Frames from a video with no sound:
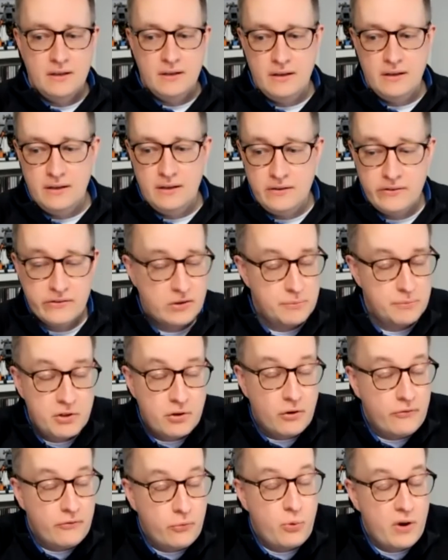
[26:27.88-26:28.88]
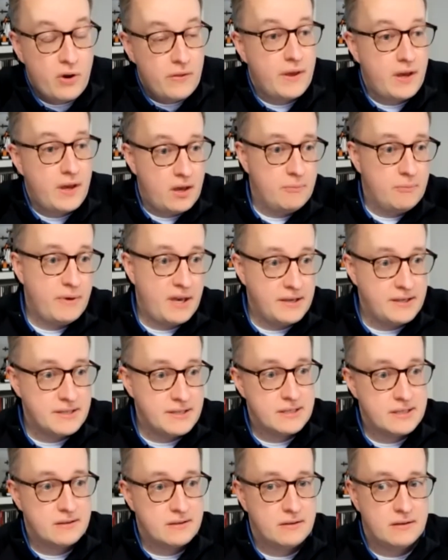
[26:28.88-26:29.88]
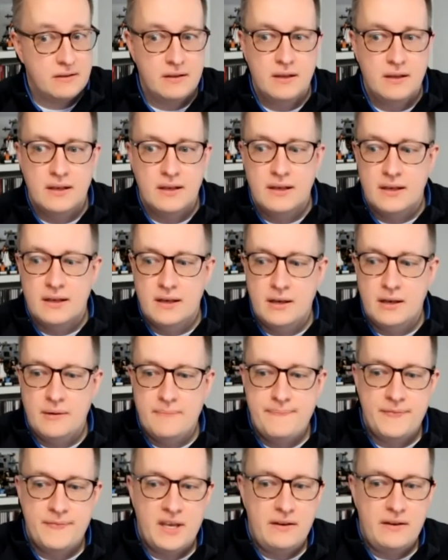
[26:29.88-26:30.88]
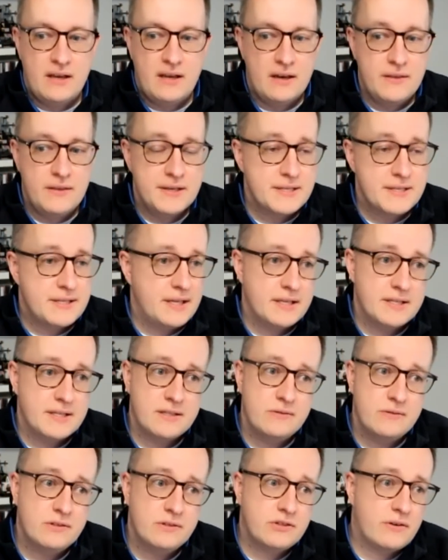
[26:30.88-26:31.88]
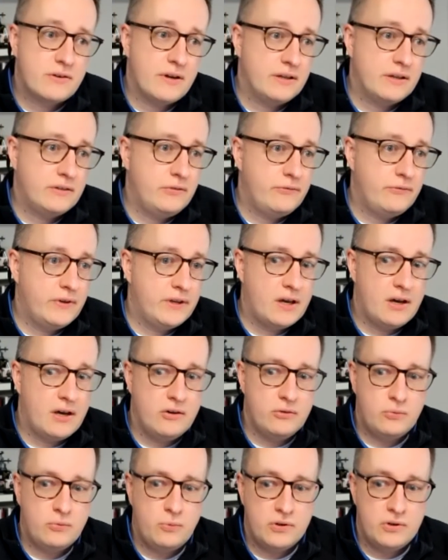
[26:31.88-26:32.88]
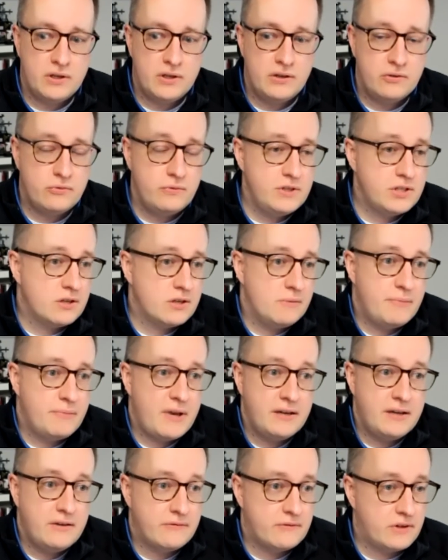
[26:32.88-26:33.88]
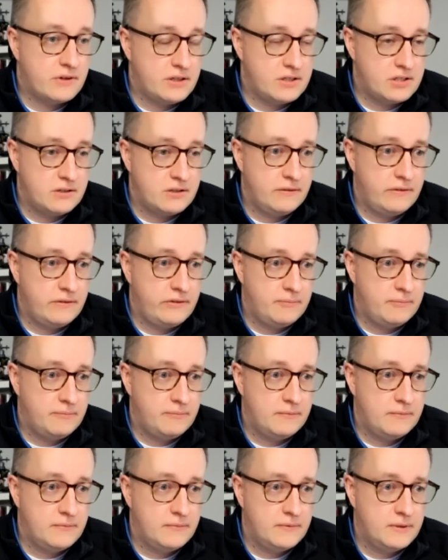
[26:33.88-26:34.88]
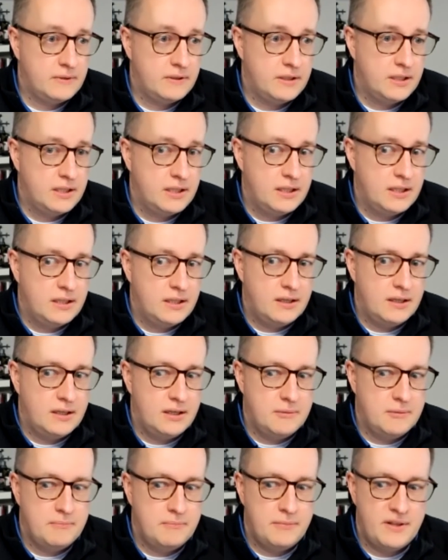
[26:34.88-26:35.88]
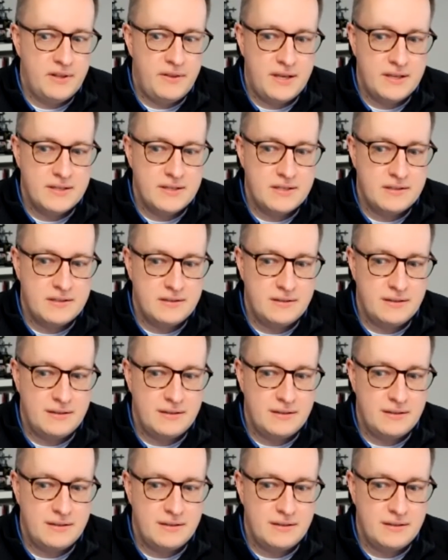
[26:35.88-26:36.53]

indiscriminate of where they are based. And others, they're still trying to figure out what are regional pay differentials. Yes. But there's,